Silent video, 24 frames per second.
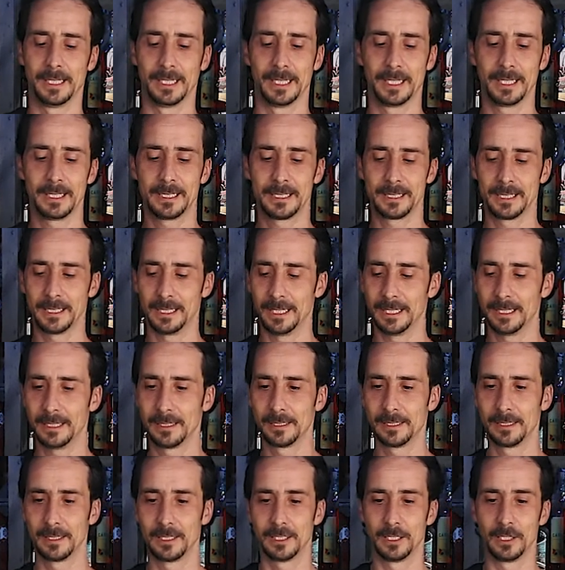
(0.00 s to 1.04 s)
Grazie.
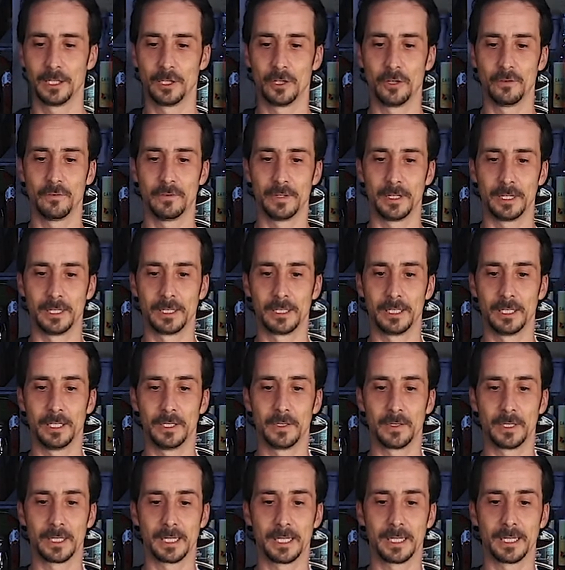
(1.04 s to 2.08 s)
Lovely.
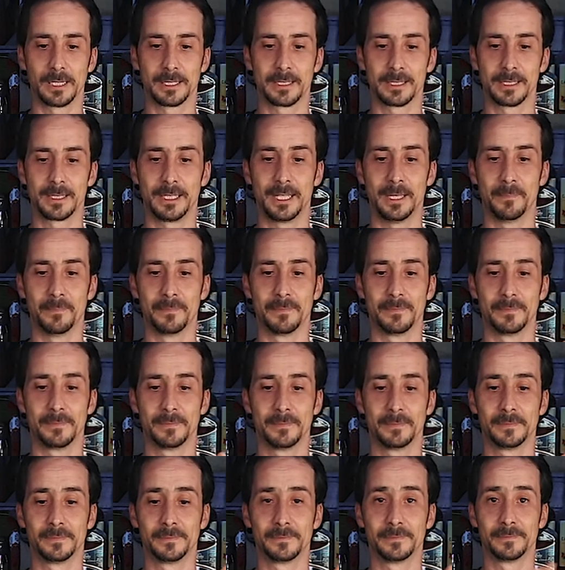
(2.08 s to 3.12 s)
Look at us, team
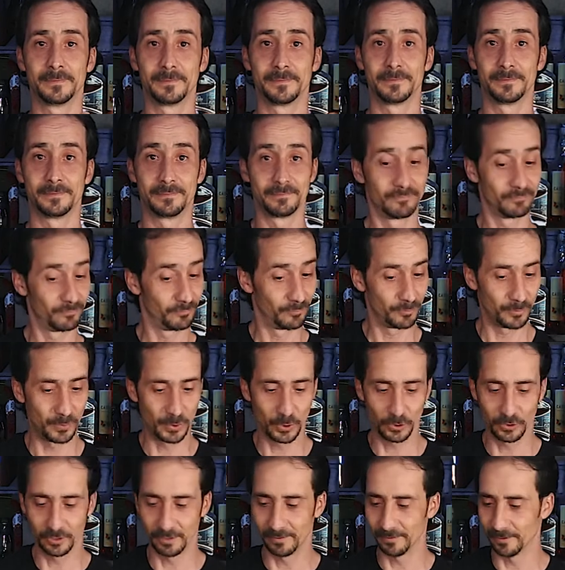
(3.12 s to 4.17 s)

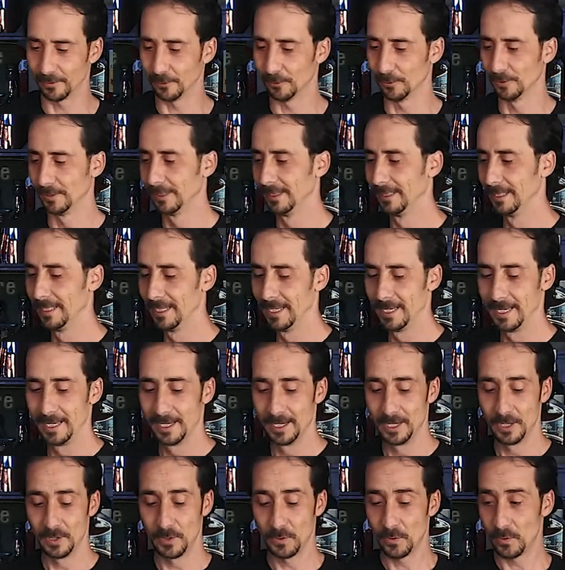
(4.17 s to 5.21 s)
Beautiful.
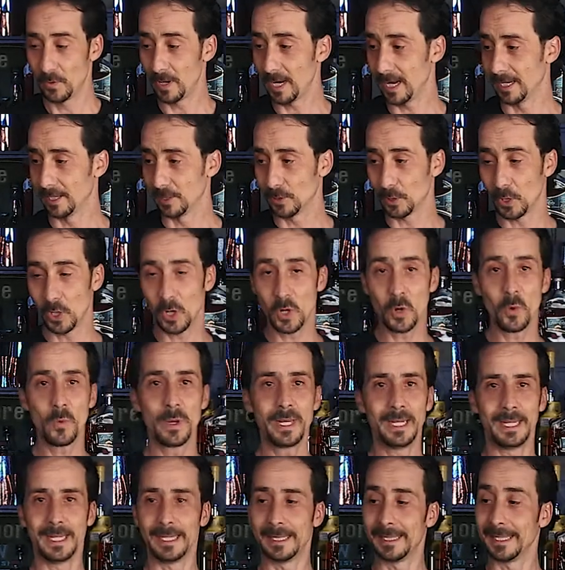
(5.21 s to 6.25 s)
Right, all we
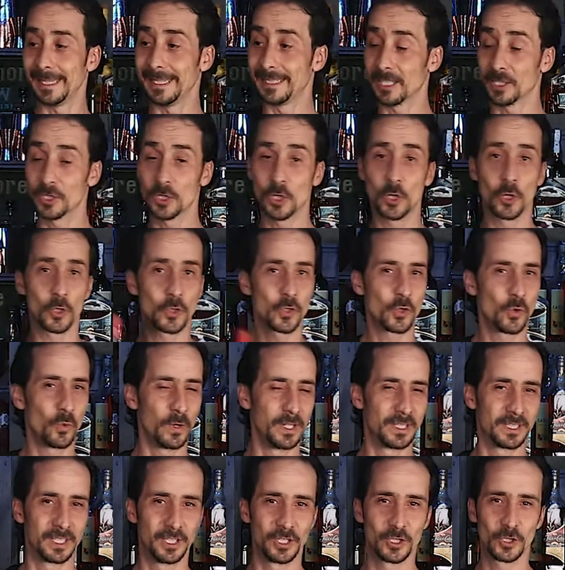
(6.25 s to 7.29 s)
need is a Scotch
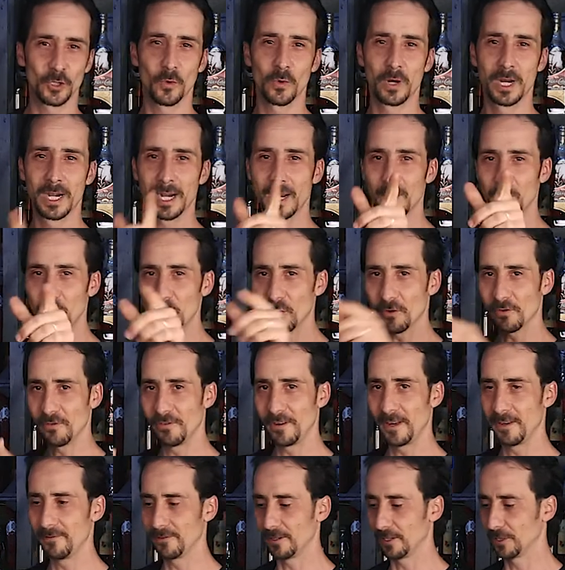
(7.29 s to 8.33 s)
whiskey, so grab your
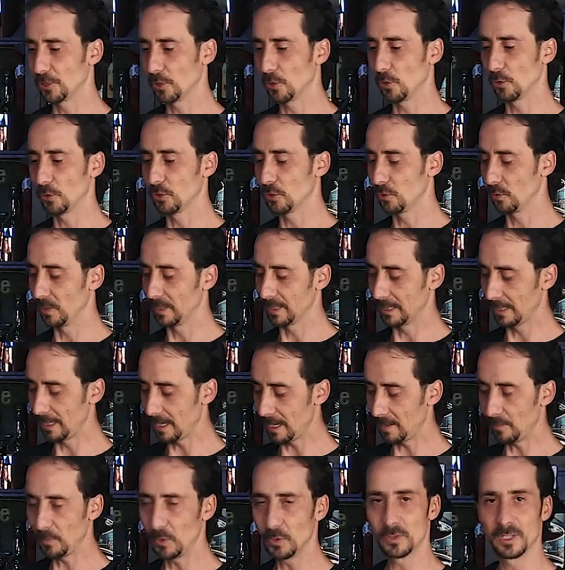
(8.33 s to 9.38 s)
favorite Scotch whiskey.
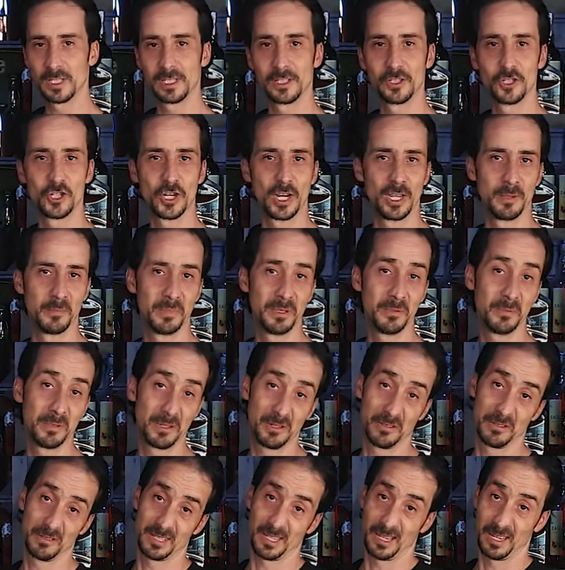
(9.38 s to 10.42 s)
I'm using JB
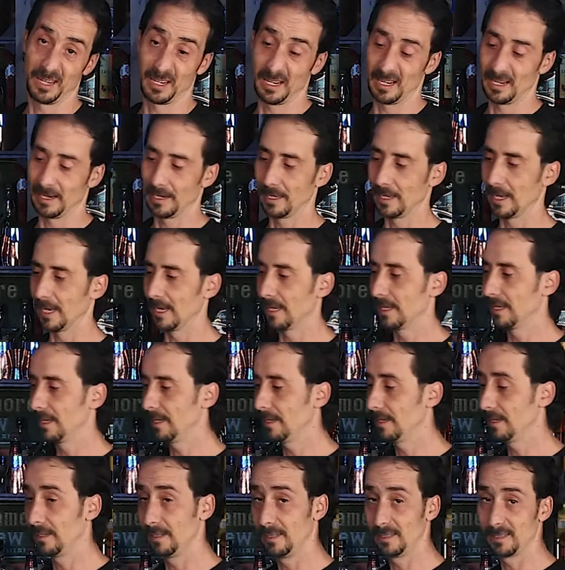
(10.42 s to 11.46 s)
because I really like
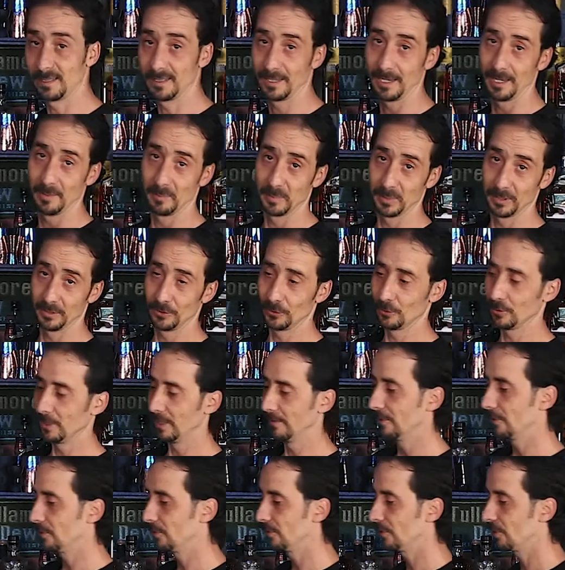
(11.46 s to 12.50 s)
it and it's happened to
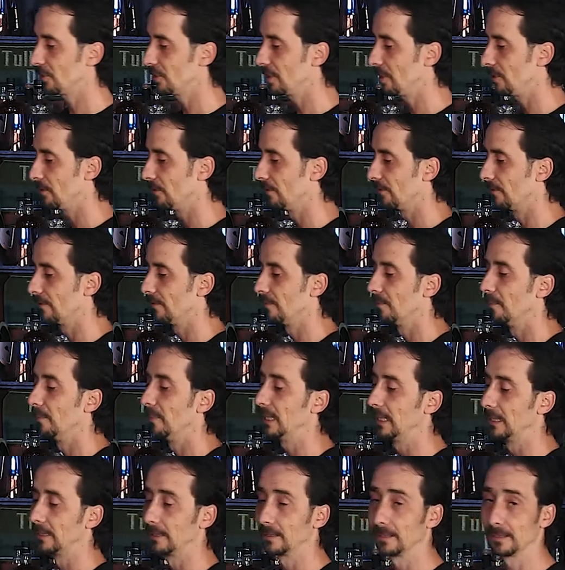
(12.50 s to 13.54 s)
have it on the shelf.
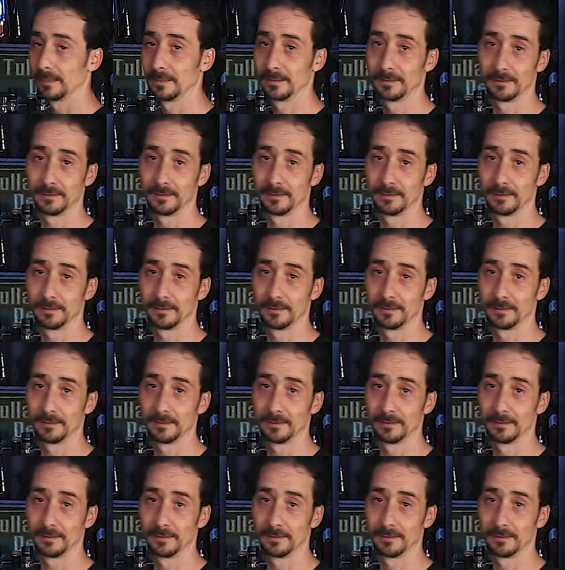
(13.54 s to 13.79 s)
But